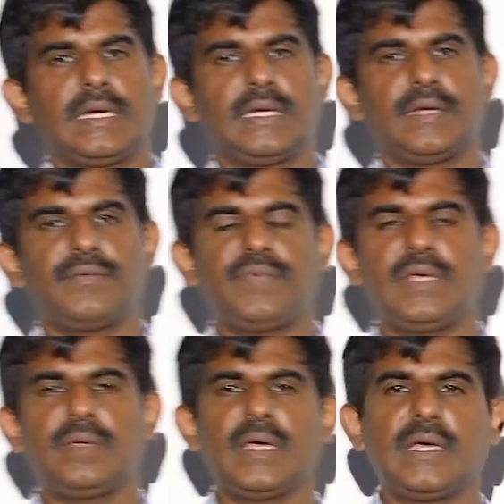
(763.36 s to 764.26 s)

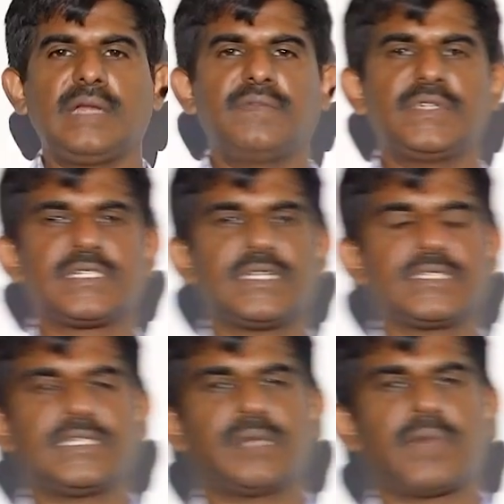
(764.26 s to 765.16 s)

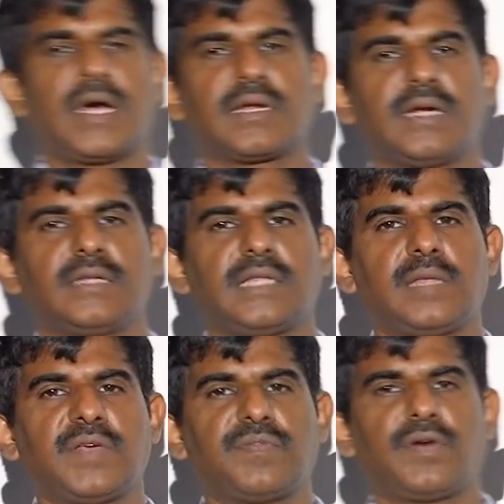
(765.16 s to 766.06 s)
investors in the market, they
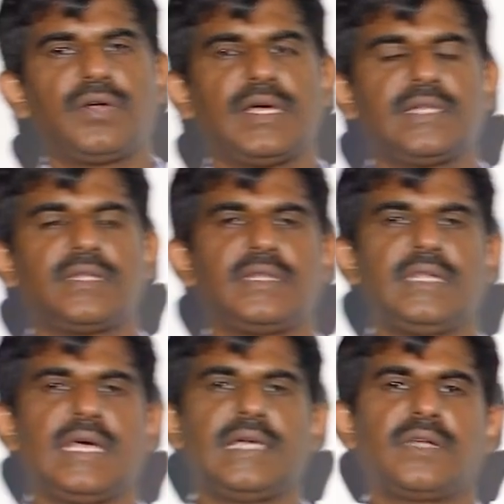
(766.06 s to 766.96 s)
may follow
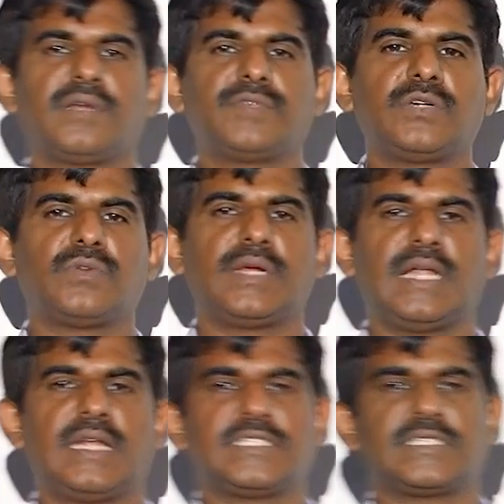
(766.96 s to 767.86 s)
either of the two
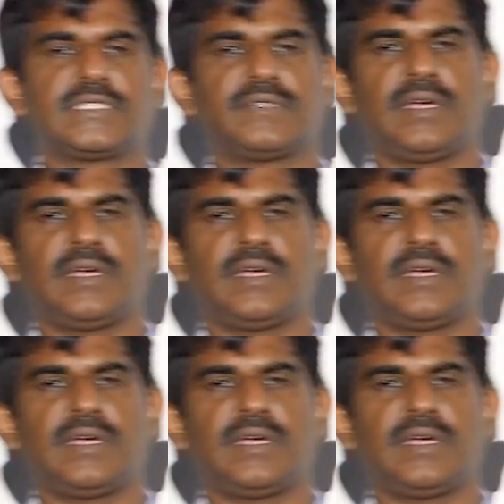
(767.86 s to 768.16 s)
analysis.